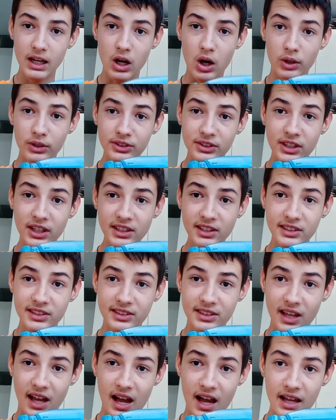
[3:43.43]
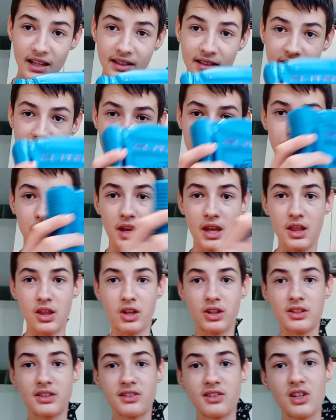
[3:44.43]
On the other side, that you
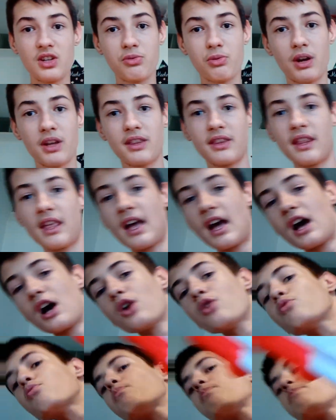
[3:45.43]
cannot see right now,